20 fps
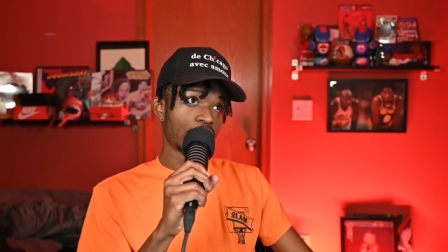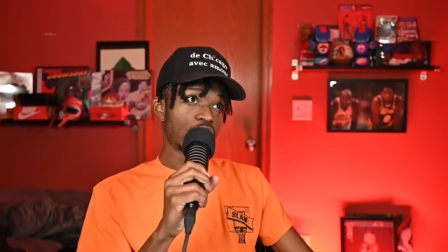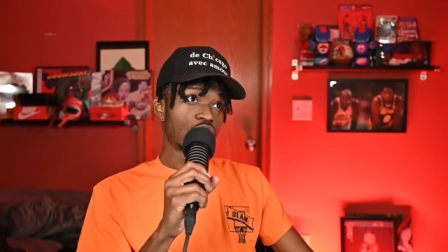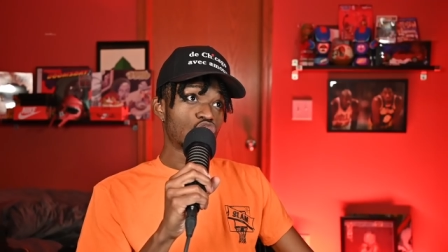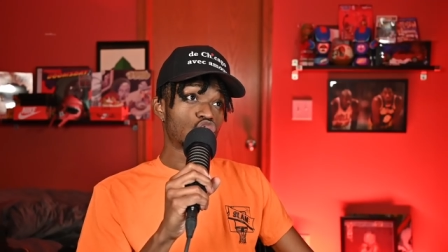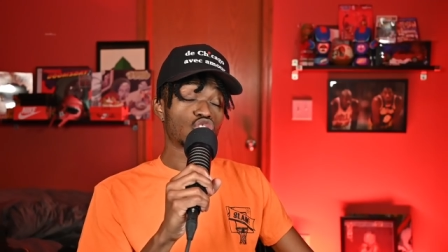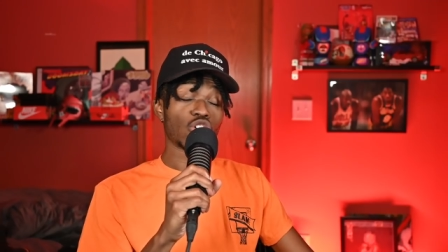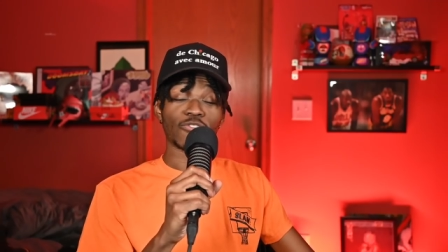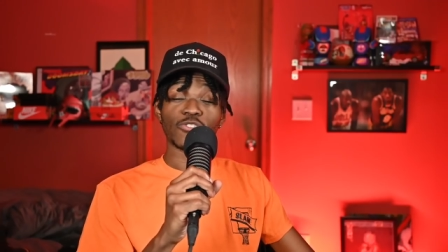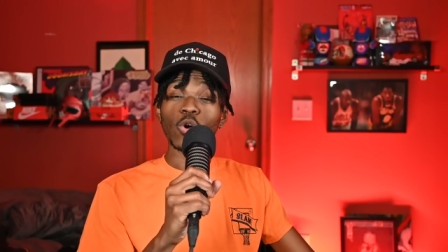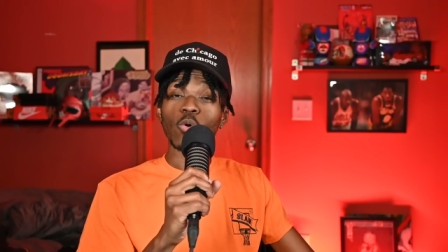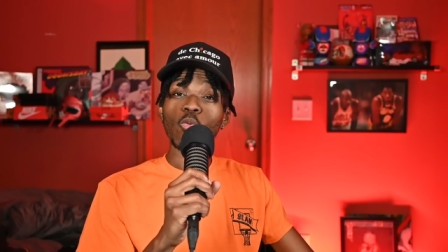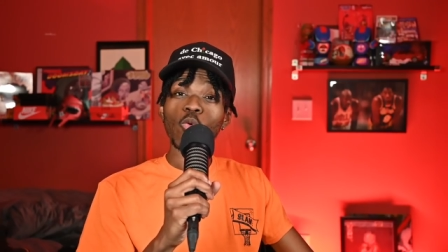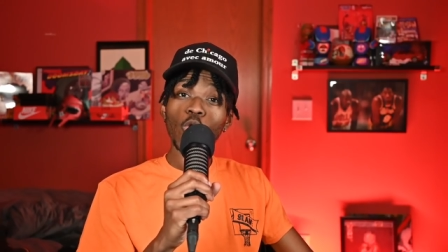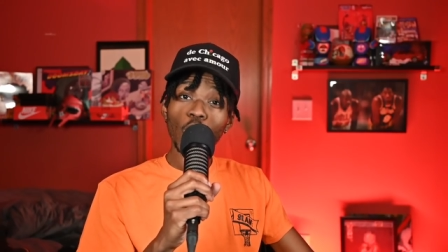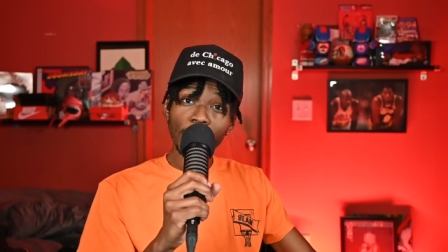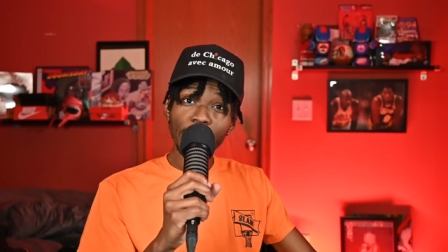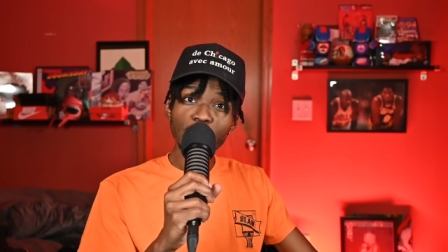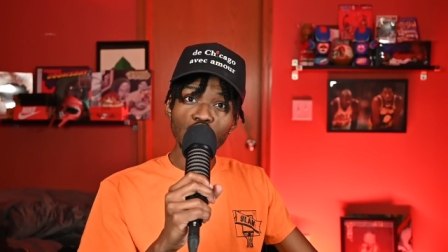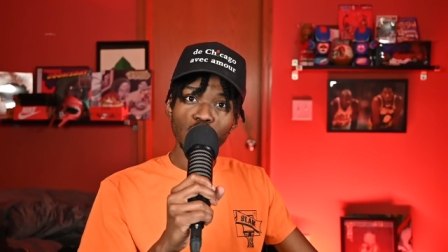So if the
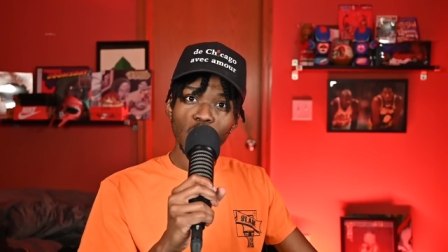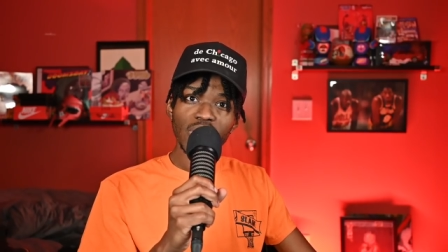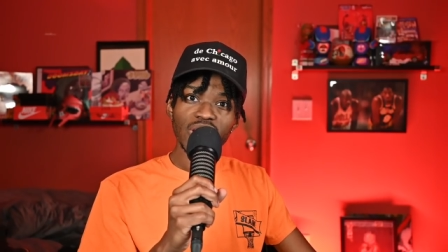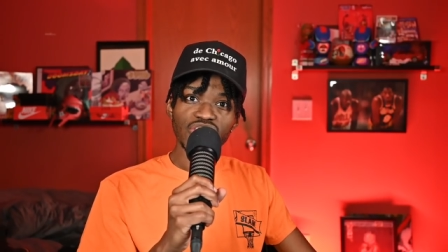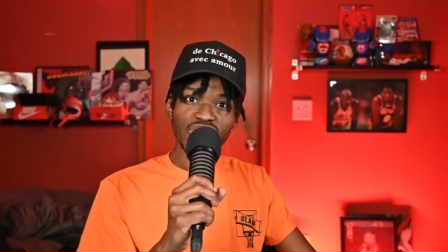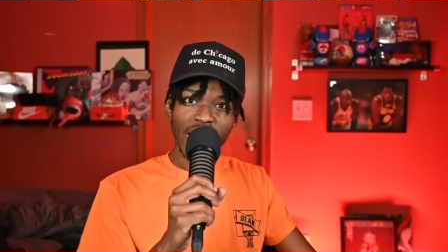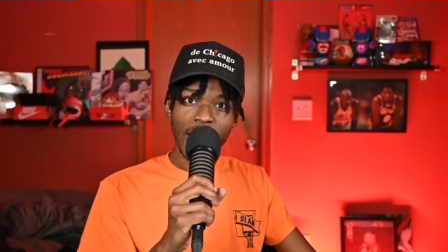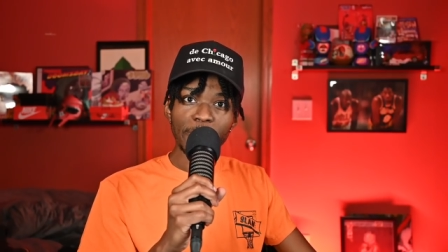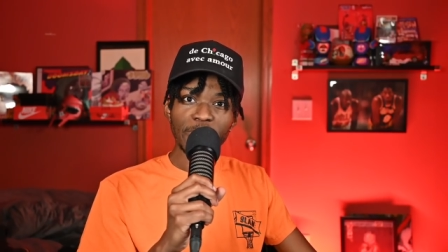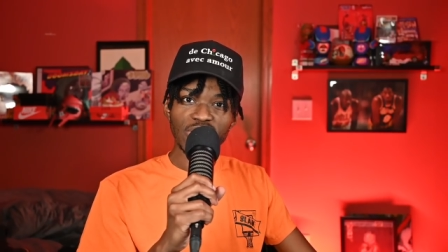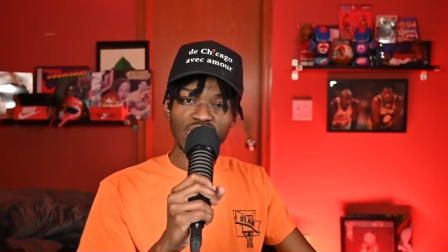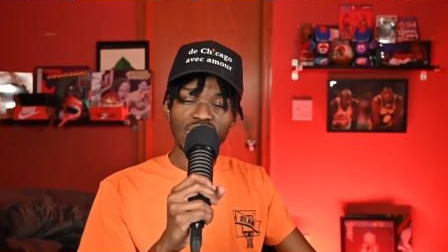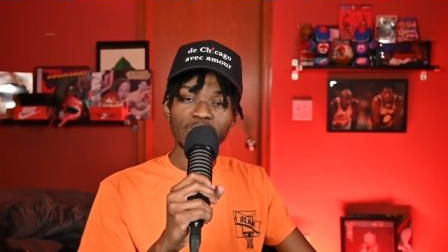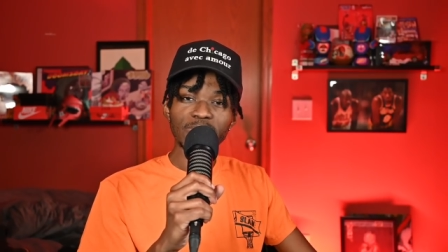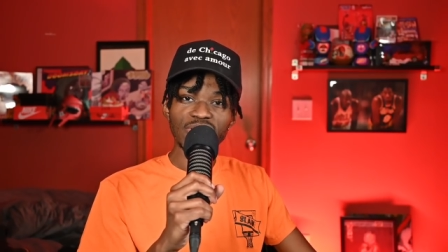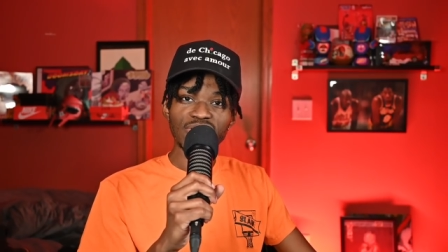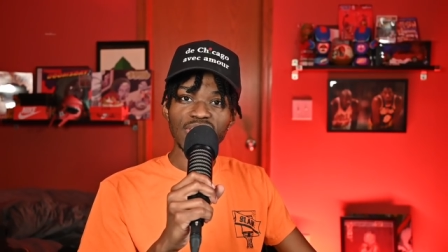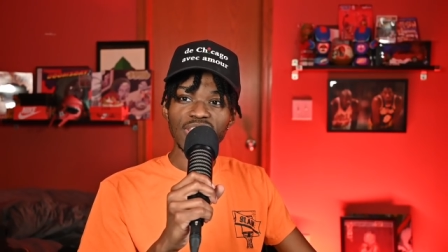Warriors win a championship this